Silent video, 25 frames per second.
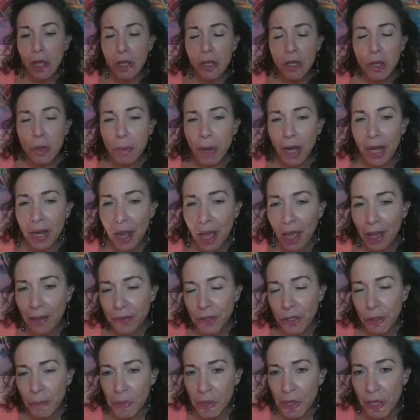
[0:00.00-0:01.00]
You might have
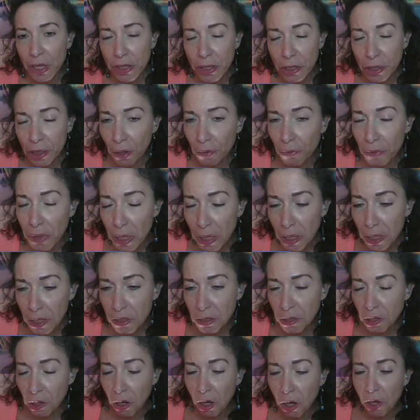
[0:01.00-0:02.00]
some of these and not
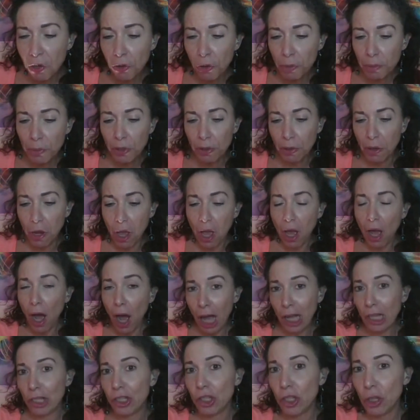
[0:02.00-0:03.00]
realize they're autoimmune:
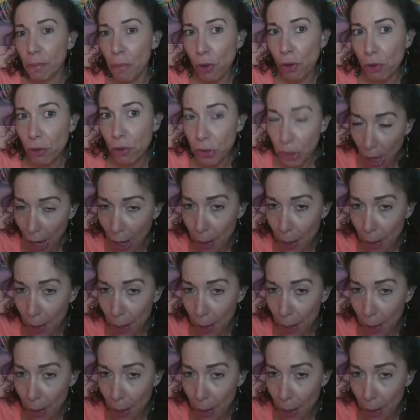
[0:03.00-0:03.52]
Hashimoto's,